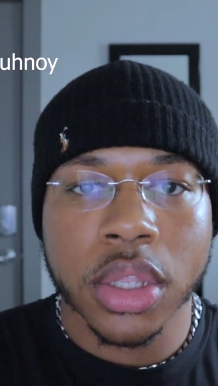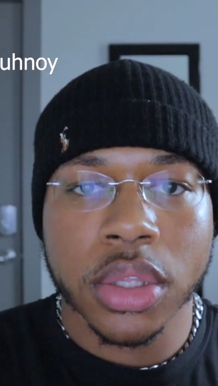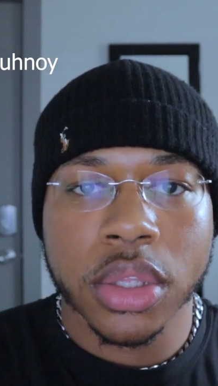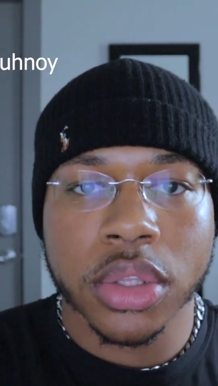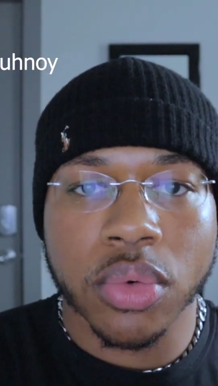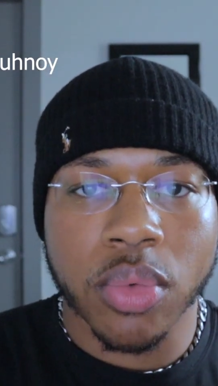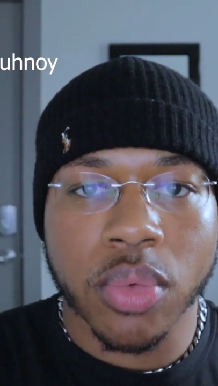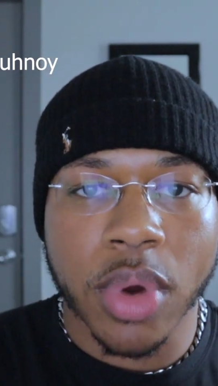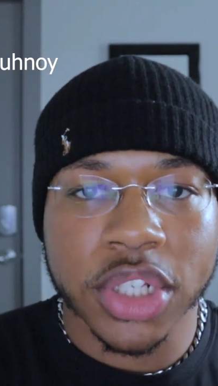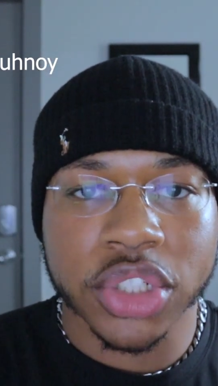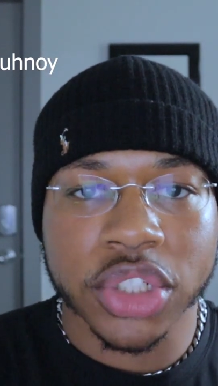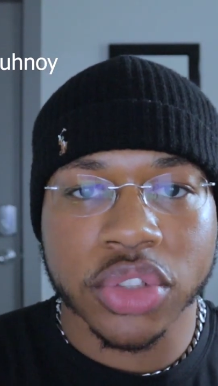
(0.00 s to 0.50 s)
The
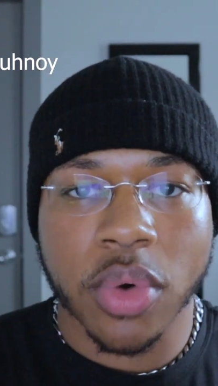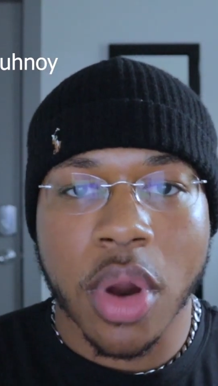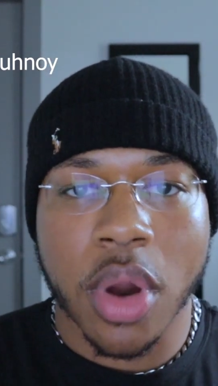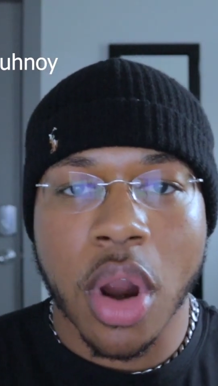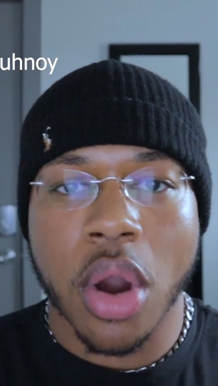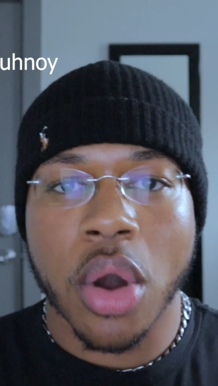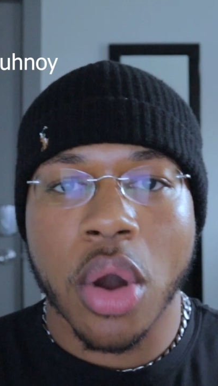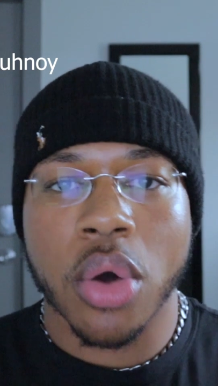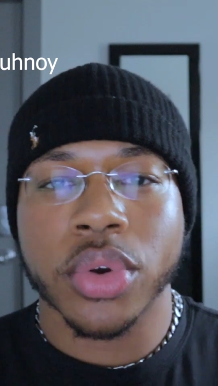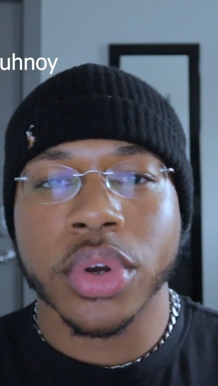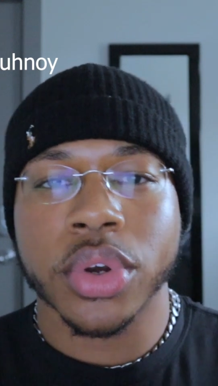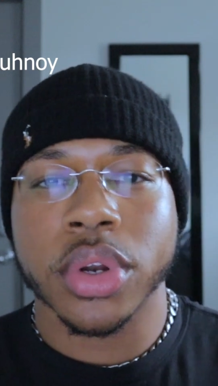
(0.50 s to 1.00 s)
restaurant
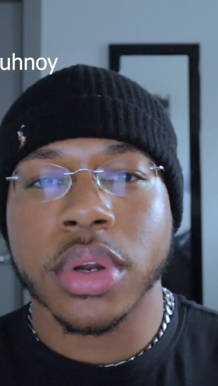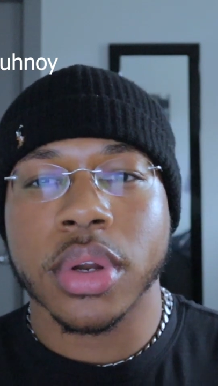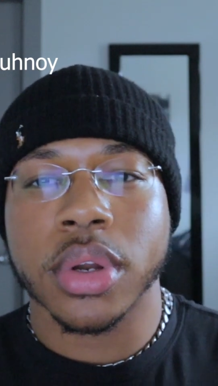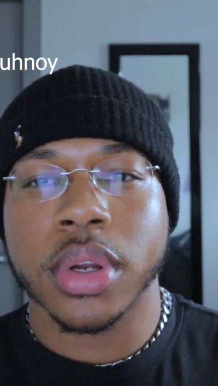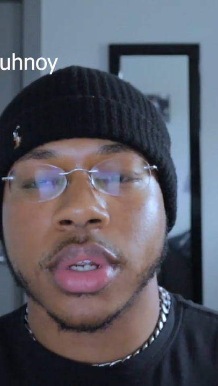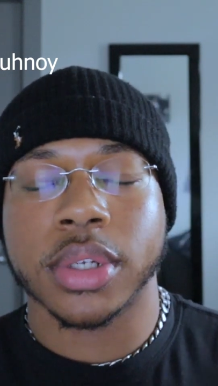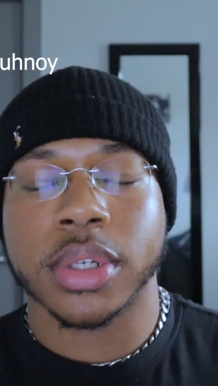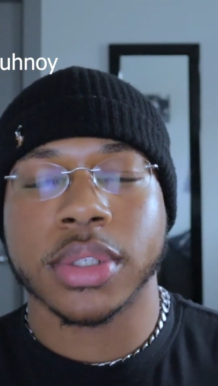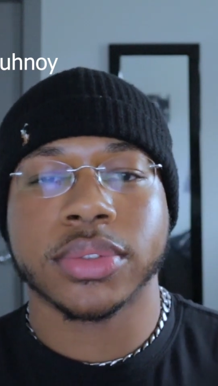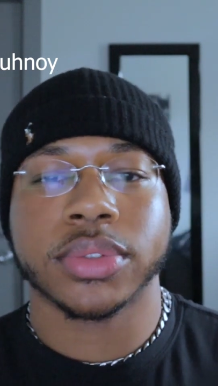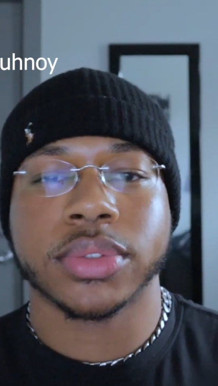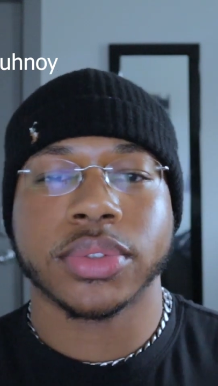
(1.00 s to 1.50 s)
owner
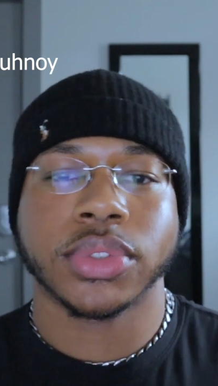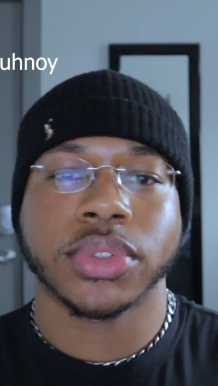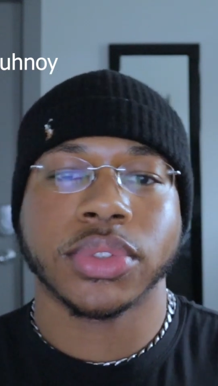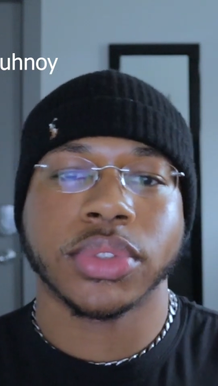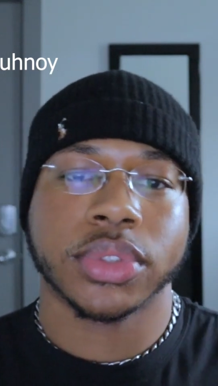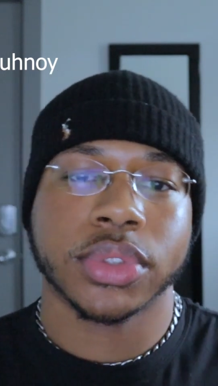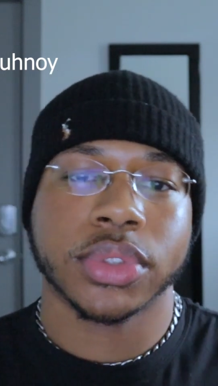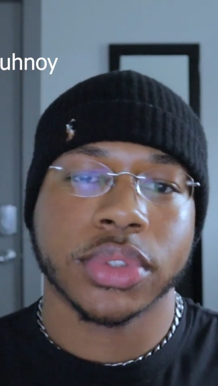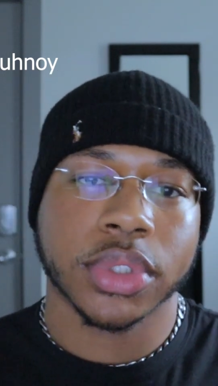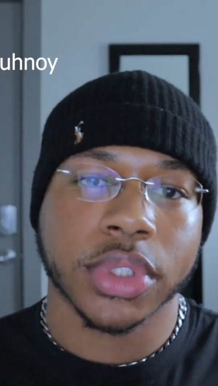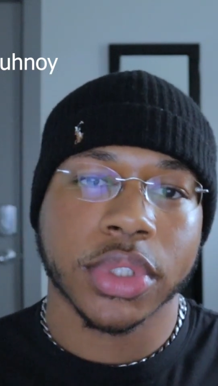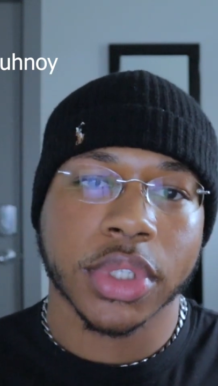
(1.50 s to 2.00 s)

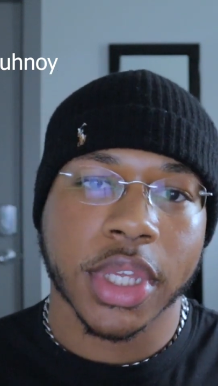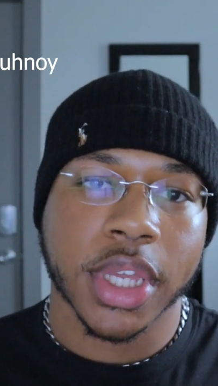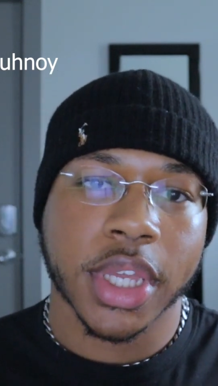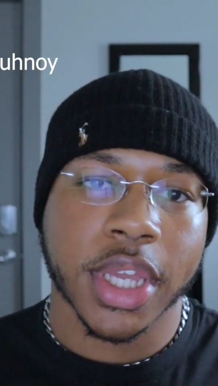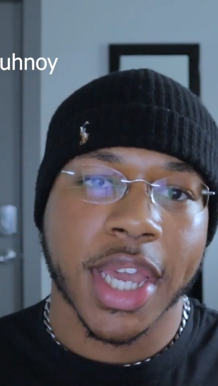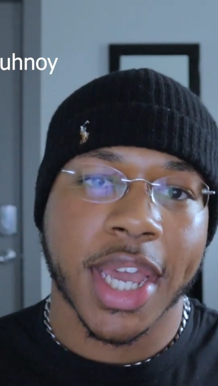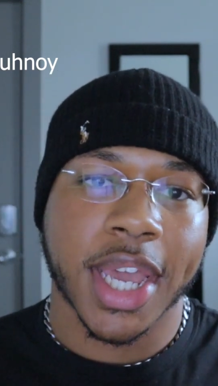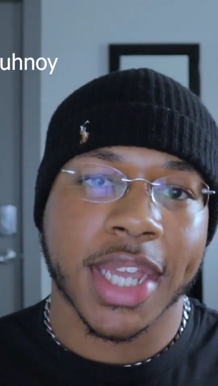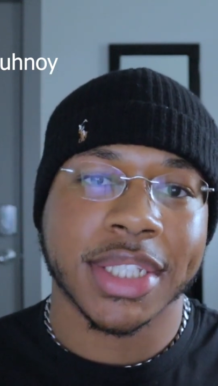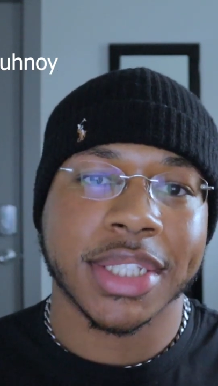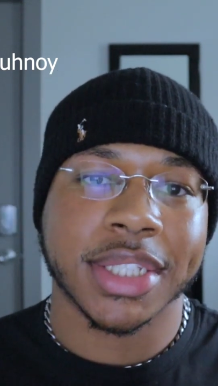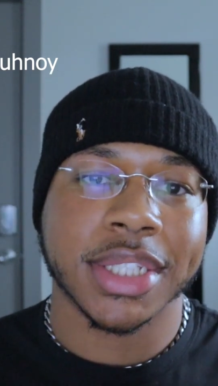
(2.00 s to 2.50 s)

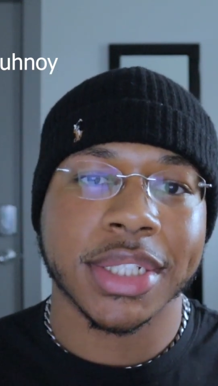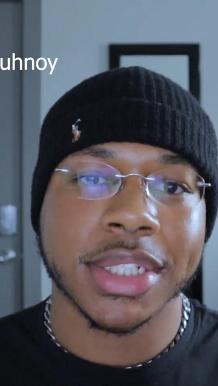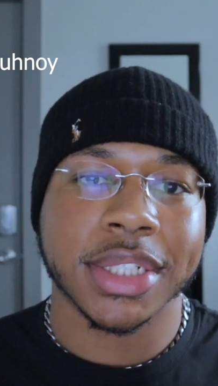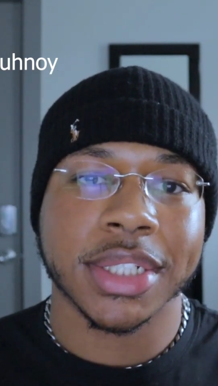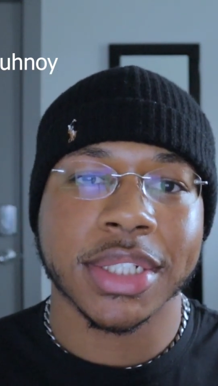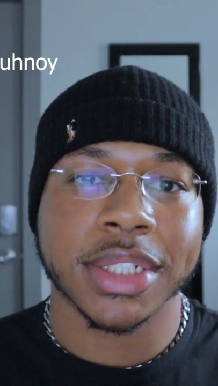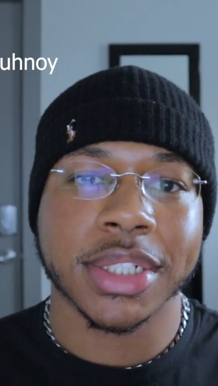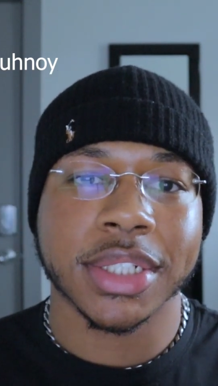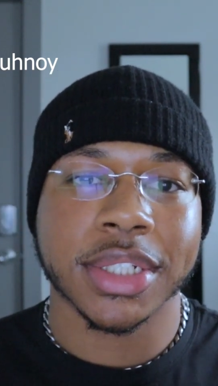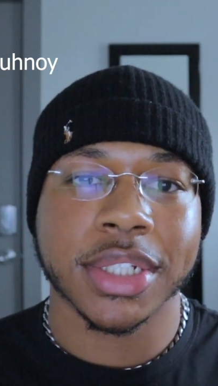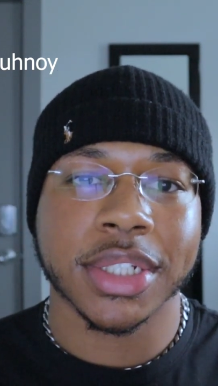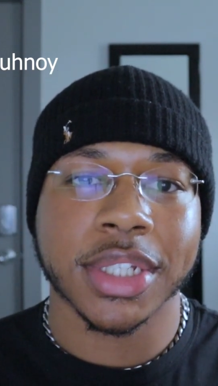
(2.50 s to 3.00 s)
had
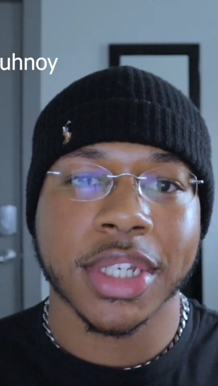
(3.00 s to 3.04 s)
to,